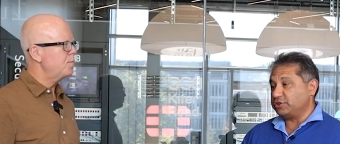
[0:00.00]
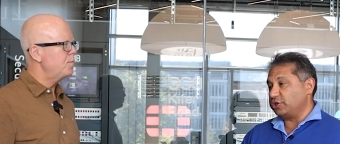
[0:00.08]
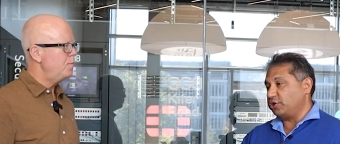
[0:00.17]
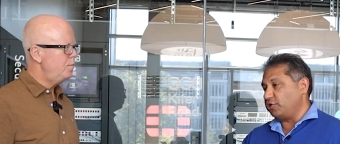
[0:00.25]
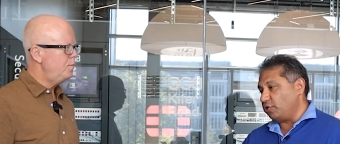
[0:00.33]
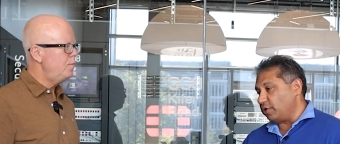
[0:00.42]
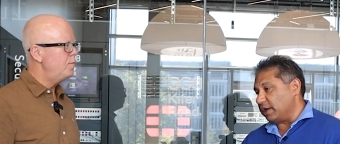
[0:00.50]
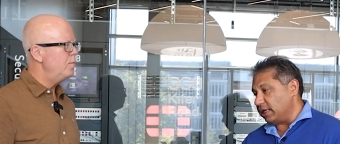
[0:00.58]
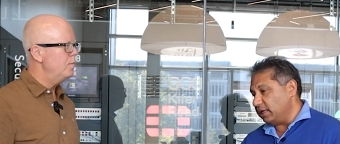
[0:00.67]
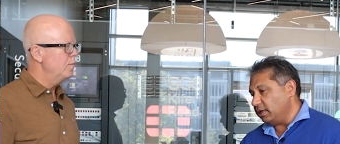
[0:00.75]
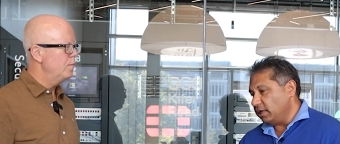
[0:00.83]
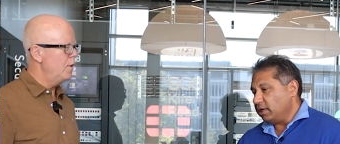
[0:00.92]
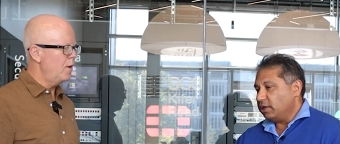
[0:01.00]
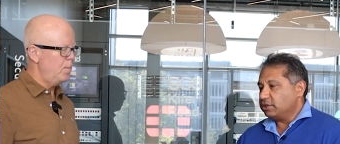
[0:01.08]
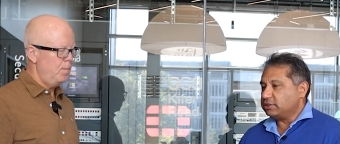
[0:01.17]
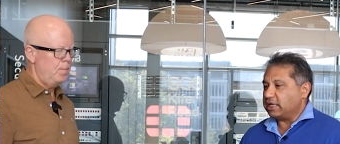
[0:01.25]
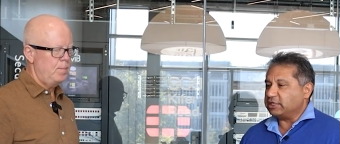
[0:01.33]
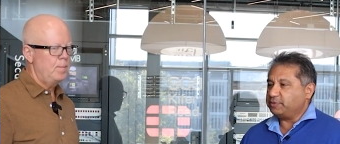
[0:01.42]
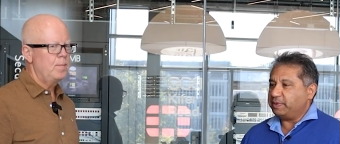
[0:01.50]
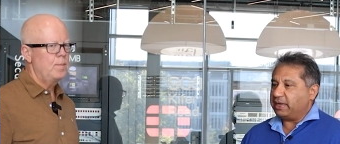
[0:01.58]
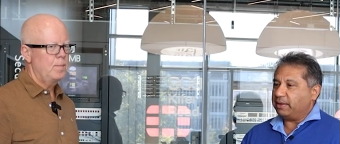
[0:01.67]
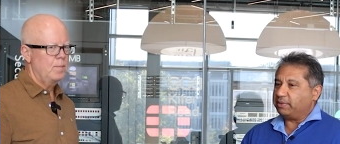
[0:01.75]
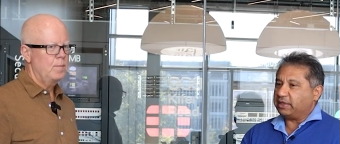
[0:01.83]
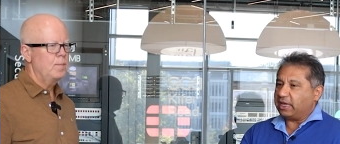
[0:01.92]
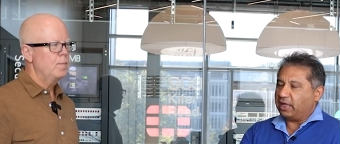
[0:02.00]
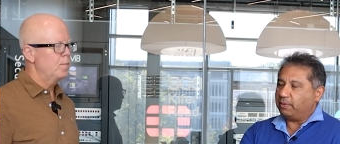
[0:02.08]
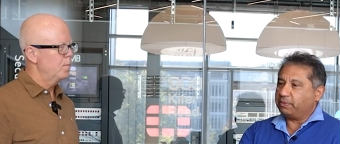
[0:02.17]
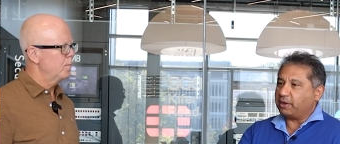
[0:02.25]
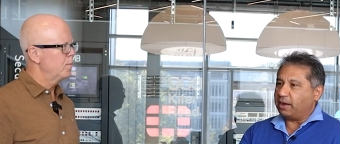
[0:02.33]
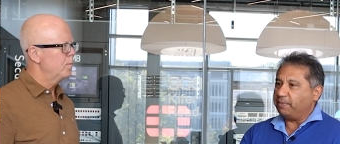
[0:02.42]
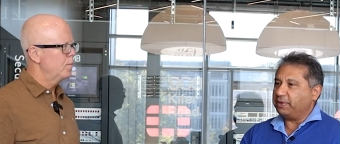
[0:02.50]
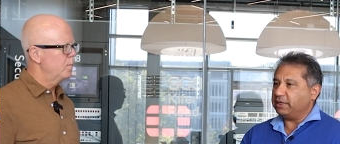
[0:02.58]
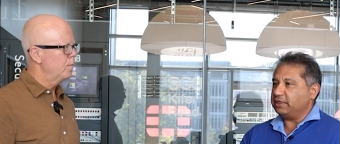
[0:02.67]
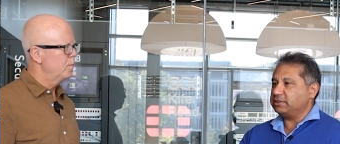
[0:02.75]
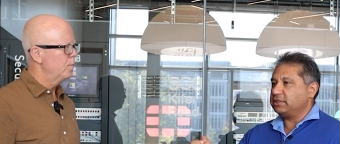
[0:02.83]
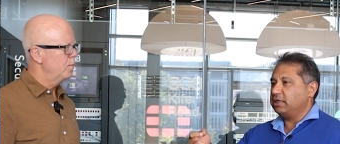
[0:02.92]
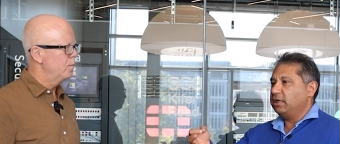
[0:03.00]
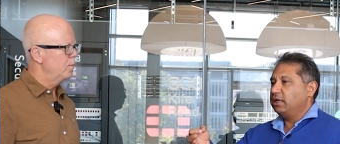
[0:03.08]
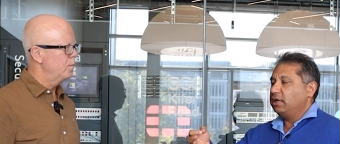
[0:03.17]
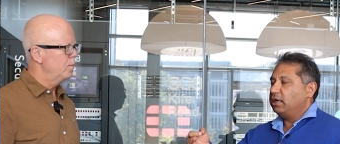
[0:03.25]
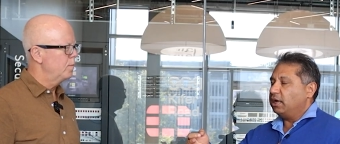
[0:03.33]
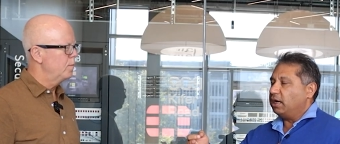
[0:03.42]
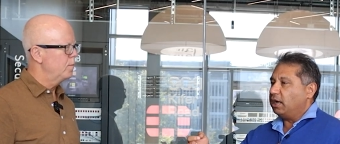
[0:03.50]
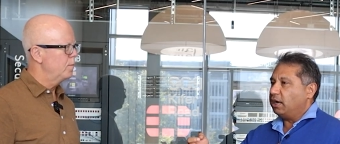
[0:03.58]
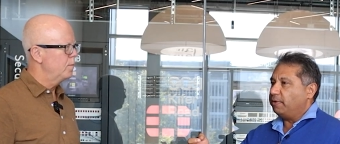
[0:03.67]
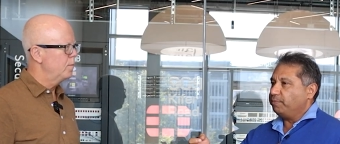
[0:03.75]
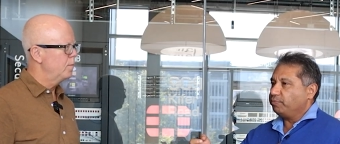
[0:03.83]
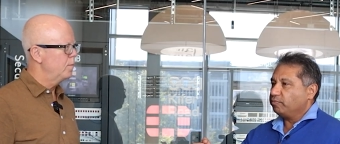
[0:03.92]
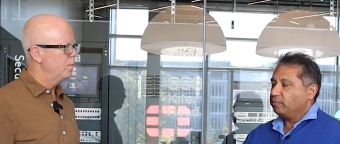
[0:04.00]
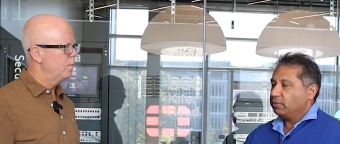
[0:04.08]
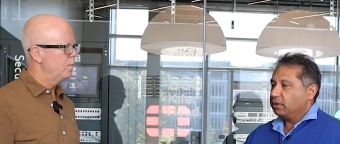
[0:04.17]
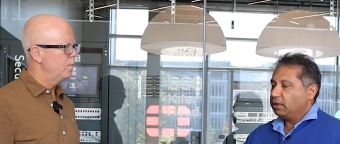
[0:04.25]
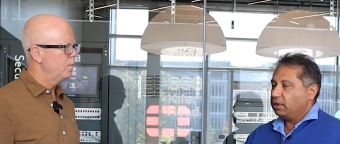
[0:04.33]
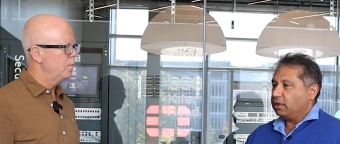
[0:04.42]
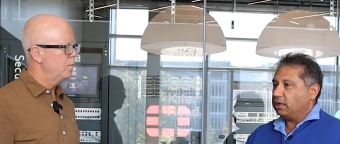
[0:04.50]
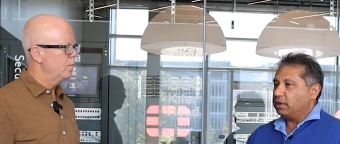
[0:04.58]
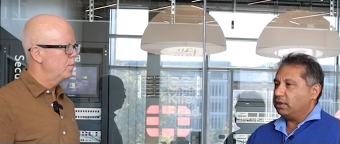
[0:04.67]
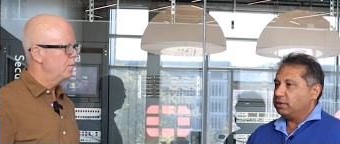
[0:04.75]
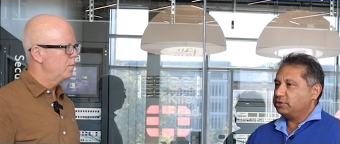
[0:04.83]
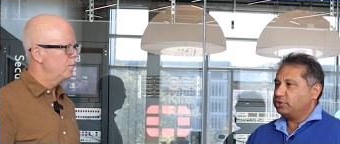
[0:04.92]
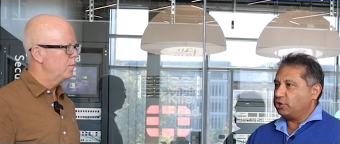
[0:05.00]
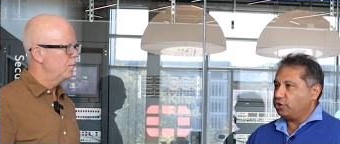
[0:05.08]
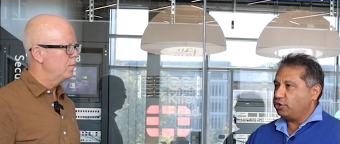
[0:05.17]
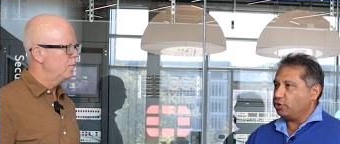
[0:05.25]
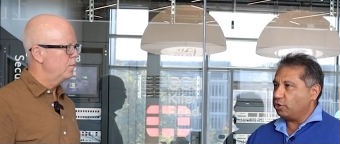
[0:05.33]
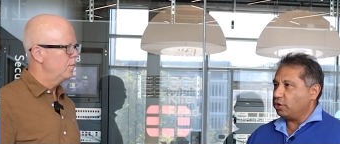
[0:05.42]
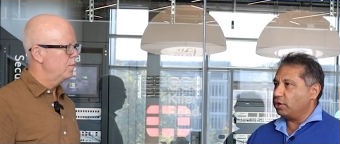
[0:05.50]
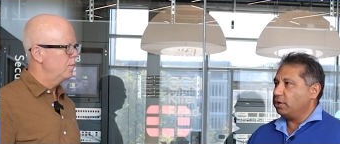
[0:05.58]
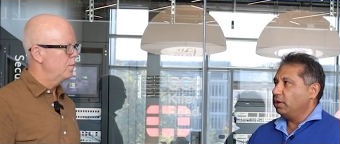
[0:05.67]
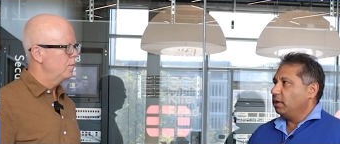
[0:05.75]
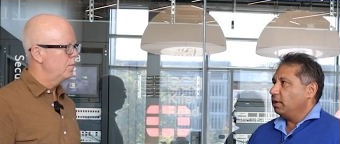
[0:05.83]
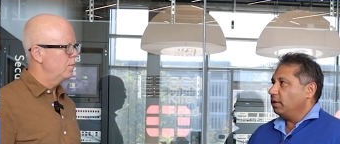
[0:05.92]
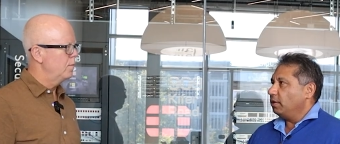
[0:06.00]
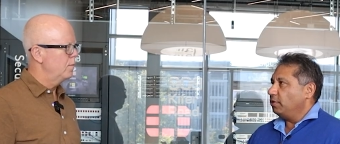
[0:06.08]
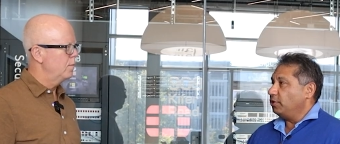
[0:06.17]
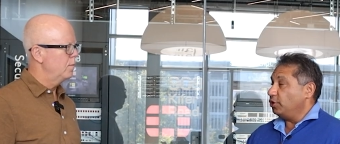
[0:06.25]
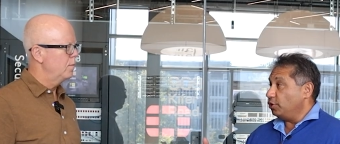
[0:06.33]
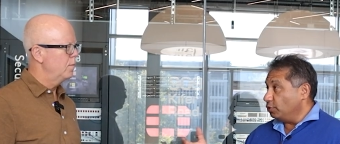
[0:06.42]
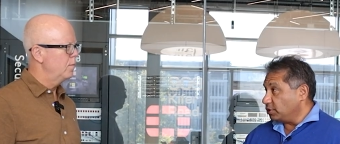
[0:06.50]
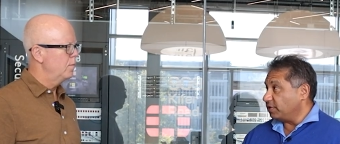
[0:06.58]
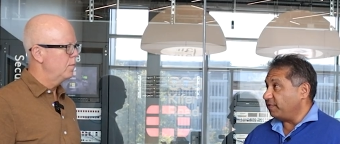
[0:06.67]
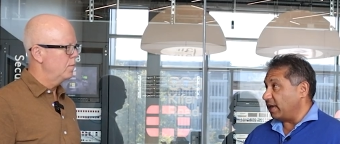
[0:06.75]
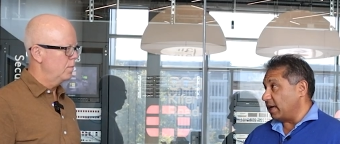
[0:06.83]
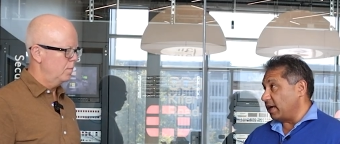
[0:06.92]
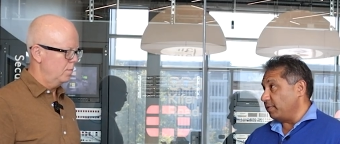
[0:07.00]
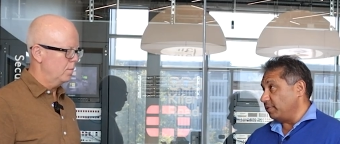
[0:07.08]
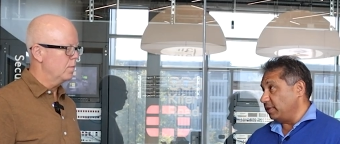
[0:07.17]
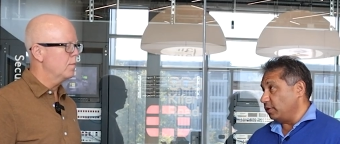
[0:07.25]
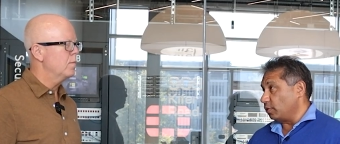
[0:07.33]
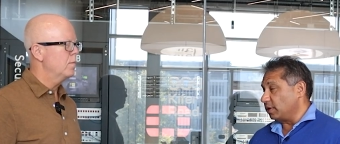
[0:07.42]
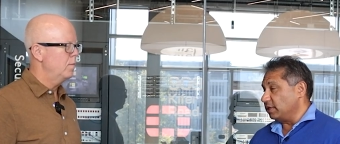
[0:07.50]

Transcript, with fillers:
Speaker 1: for security. Yep. So that's being able to help companies um, uh, secure the use of AI within mm-hmm.